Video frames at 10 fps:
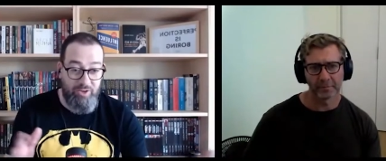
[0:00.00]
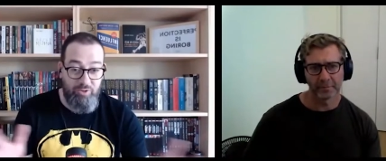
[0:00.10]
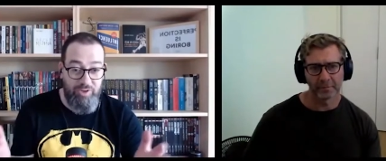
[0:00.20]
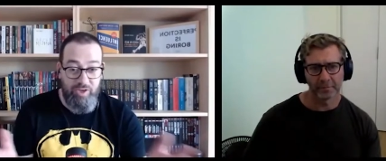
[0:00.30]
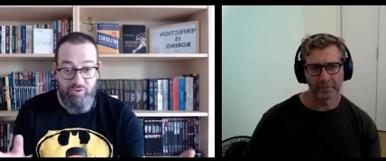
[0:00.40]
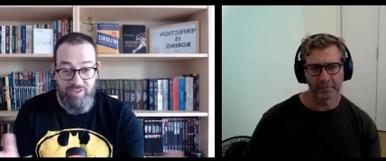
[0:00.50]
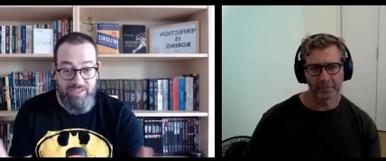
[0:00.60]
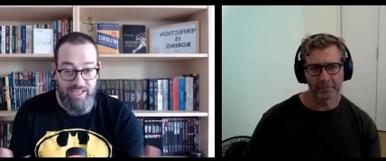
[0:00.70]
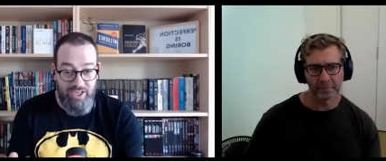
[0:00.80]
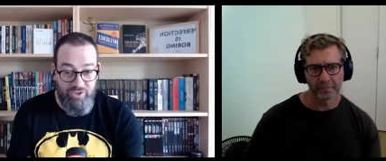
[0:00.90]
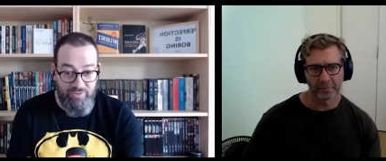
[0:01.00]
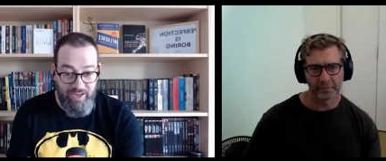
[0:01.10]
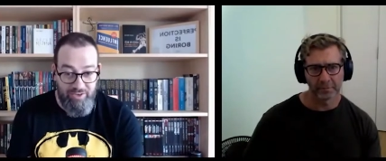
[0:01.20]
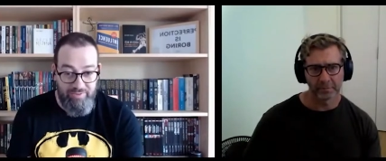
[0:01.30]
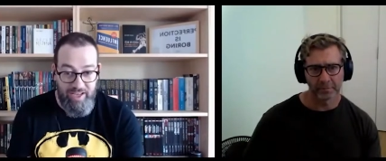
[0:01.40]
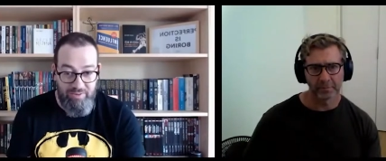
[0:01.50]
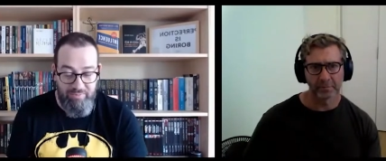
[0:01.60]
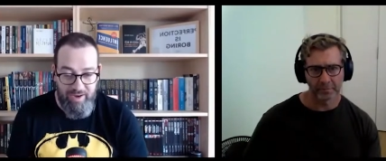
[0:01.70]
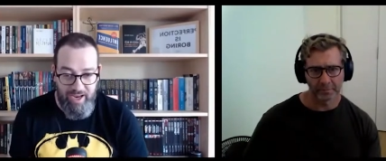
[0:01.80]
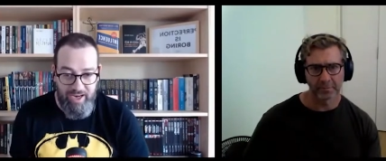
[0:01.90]
Speaker 1: do we use each one of them,
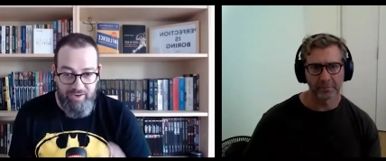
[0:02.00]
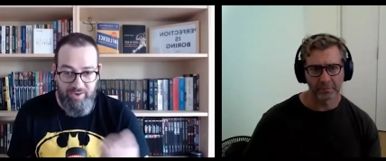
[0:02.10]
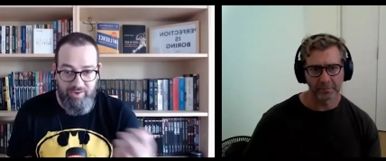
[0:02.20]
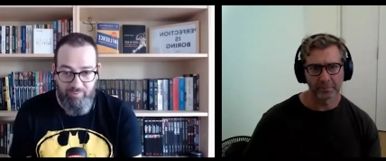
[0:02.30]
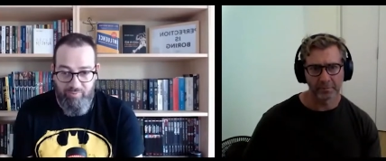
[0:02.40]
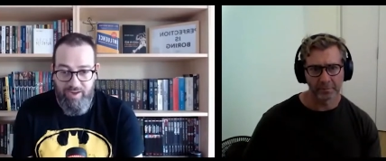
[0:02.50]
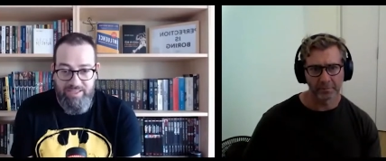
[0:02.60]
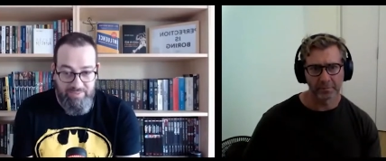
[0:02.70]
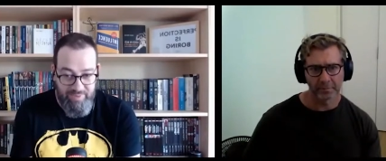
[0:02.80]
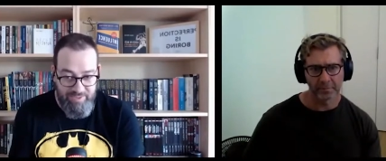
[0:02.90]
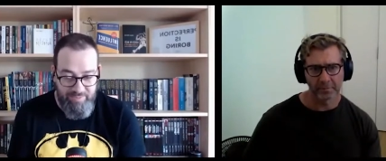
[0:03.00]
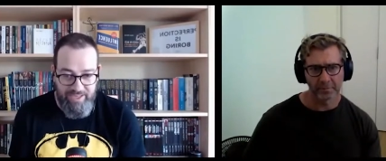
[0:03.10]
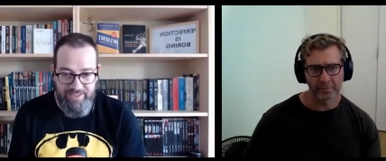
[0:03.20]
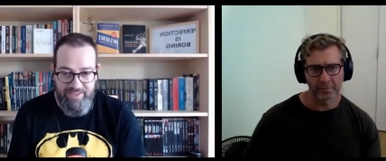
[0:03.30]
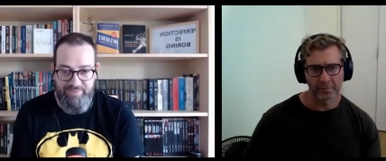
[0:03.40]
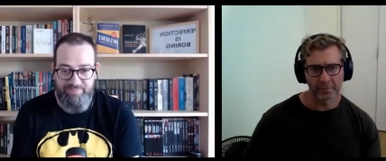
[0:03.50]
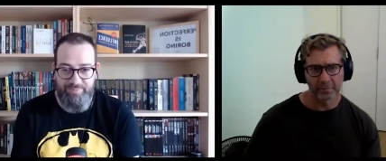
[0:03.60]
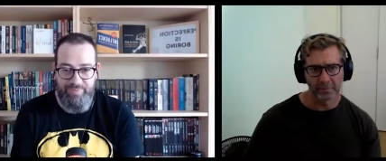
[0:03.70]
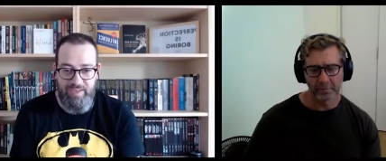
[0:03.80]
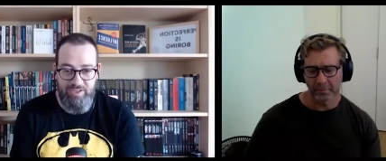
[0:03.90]
and what's the best practice?
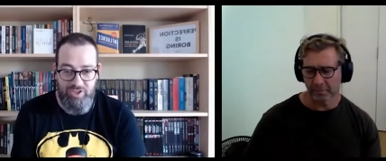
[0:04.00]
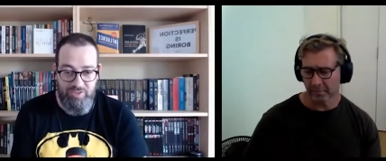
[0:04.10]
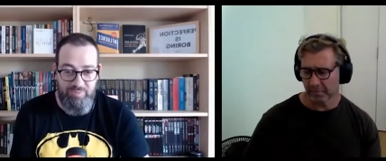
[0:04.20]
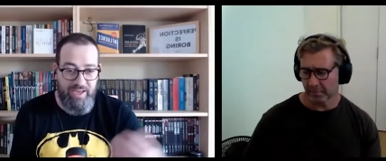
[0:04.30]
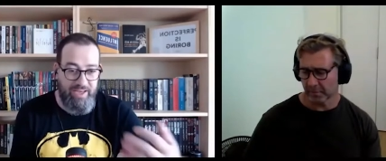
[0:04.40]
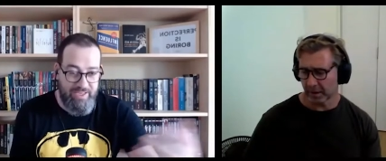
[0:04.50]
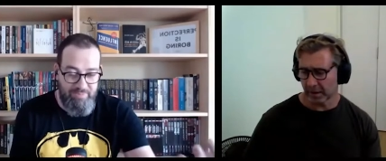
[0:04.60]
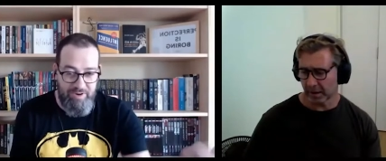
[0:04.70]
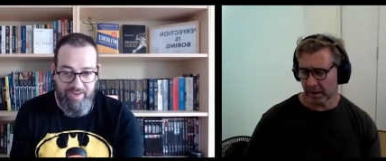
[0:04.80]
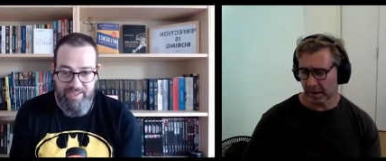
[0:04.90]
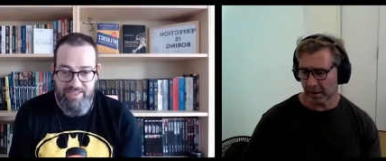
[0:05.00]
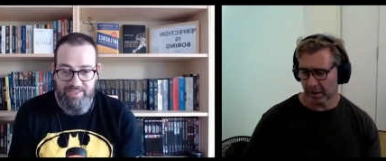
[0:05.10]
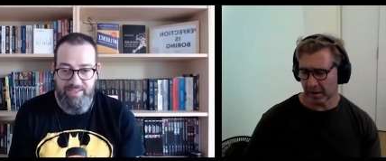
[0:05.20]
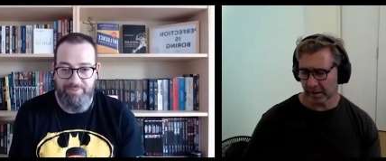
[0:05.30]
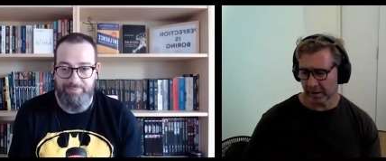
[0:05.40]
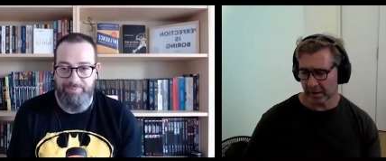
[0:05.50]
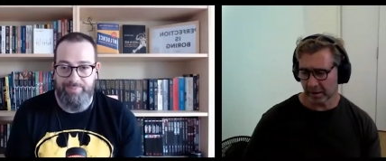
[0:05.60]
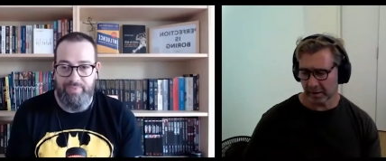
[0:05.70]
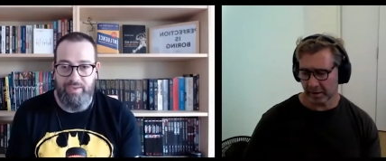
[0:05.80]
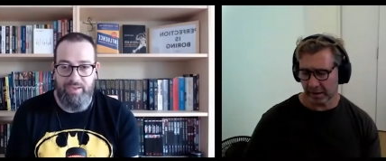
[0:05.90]
just by experience?
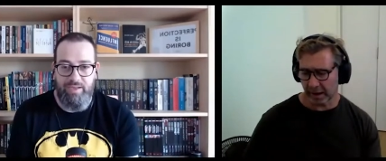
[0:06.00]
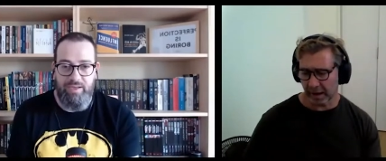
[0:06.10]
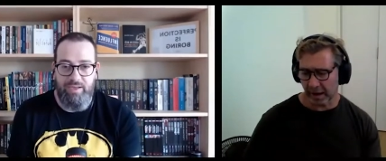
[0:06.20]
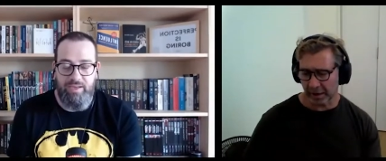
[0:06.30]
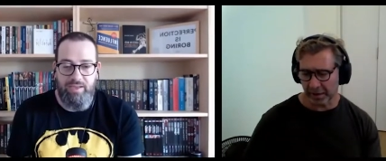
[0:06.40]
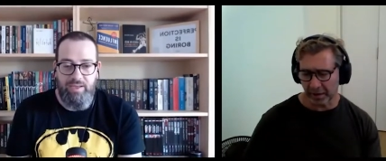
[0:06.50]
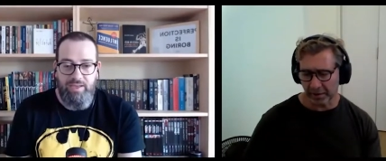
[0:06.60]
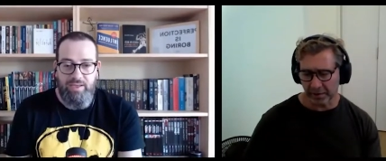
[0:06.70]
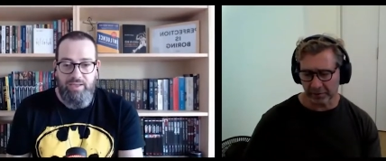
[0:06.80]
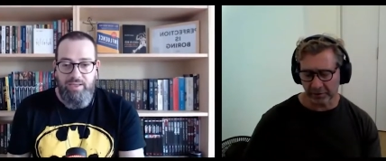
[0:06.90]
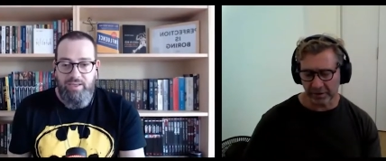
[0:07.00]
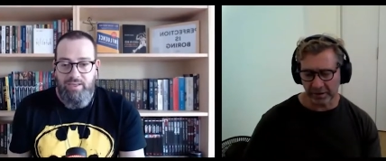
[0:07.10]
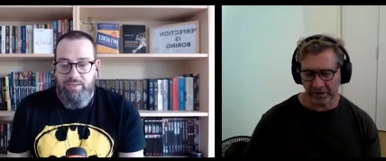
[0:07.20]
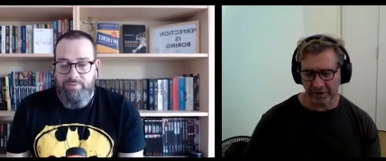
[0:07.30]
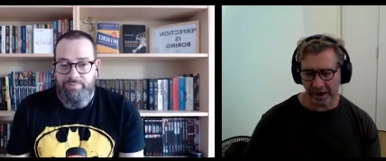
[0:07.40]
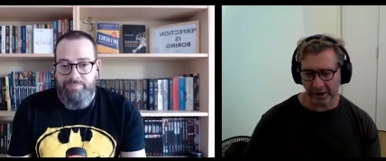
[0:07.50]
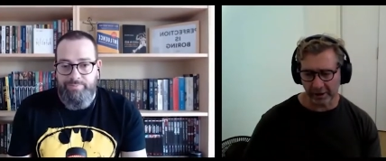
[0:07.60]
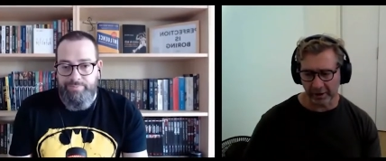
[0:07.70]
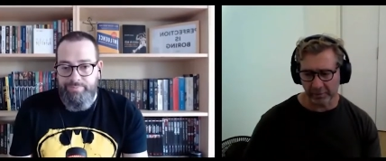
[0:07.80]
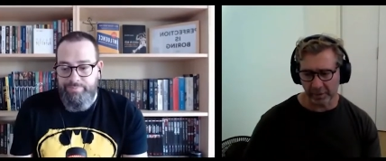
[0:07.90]
Speaker 2: Yeah, I think the strategic
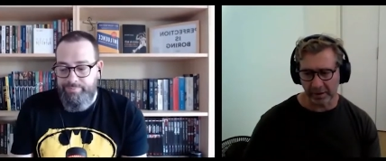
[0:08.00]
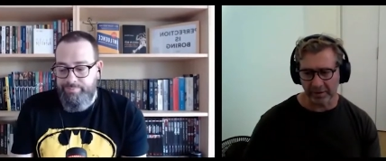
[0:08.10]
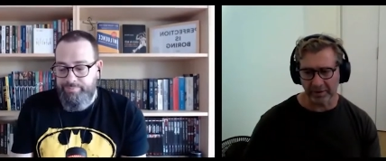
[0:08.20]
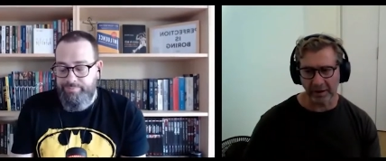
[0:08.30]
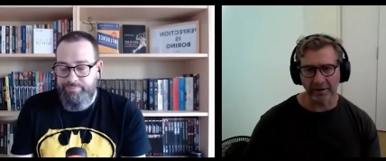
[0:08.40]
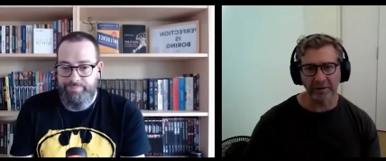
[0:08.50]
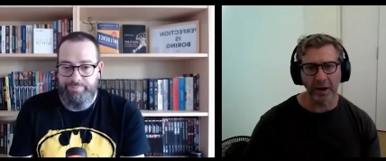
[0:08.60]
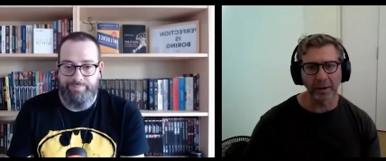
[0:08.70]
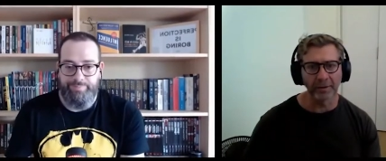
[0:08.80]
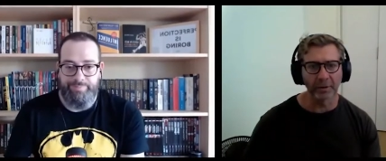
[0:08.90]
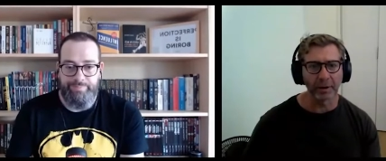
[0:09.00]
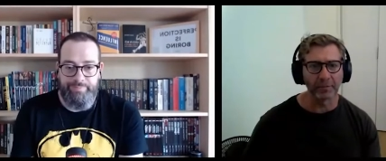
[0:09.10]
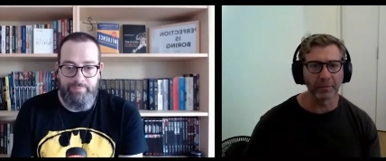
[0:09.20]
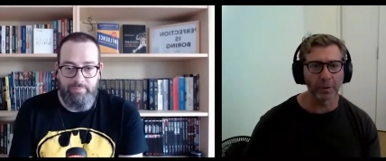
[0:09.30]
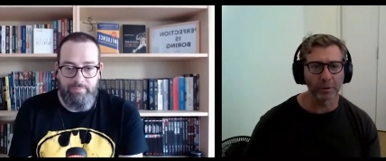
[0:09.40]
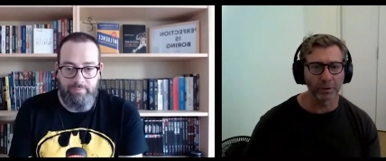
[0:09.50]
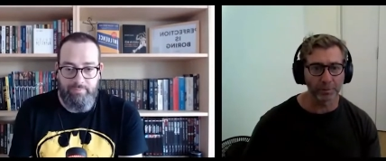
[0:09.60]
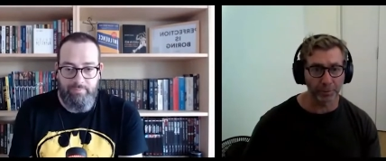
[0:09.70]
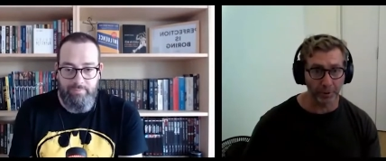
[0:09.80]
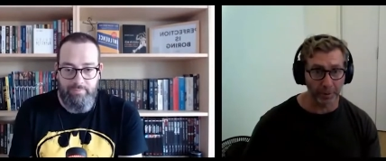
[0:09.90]
narrative piece takes time to unfold
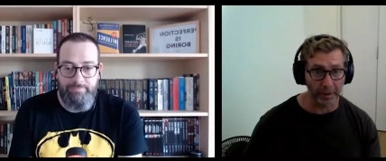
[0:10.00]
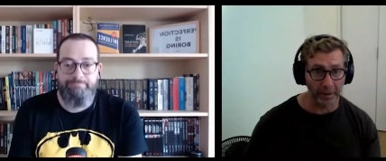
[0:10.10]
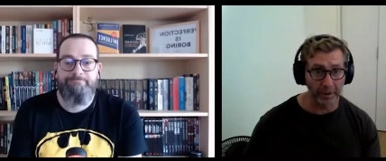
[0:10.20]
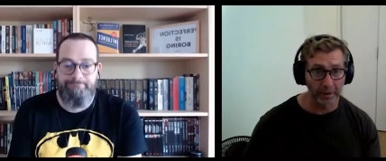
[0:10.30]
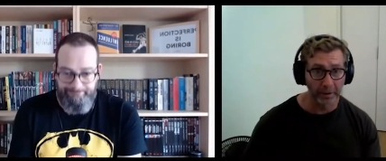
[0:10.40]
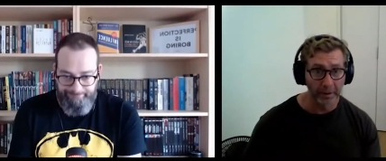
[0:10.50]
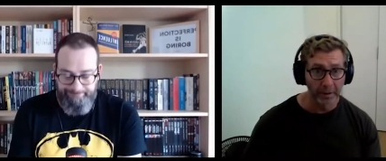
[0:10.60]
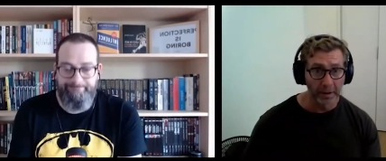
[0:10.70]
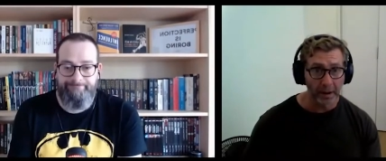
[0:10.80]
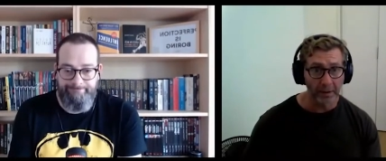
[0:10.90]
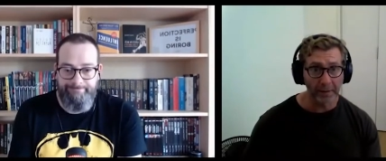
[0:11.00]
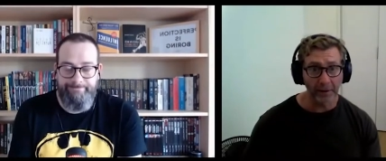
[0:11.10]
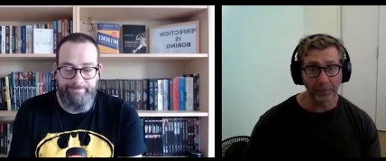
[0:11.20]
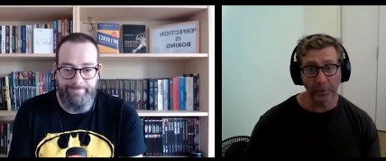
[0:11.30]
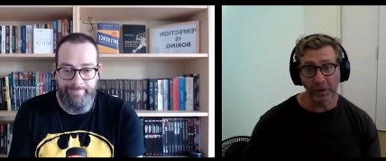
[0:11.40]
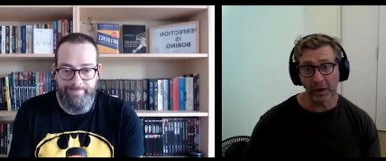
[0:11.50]
properly. And therefore,